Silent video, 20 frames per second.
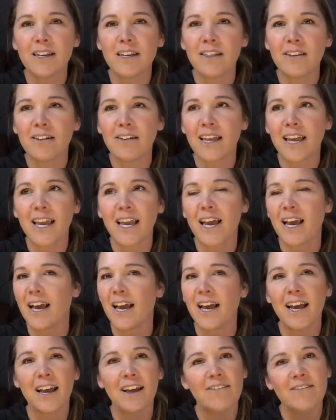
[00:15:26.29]
And they're like,
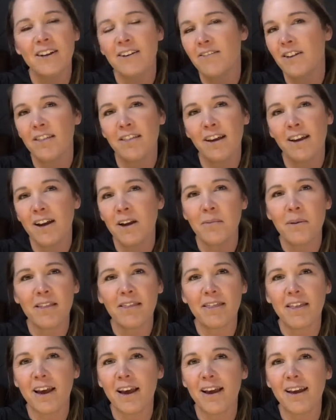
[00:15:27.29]
I've never thought
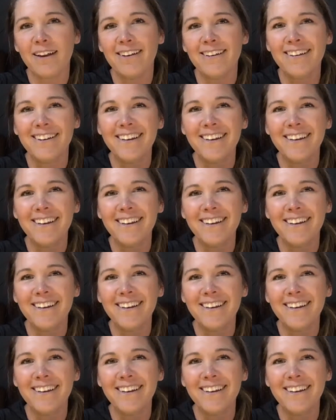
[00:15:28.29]
about that.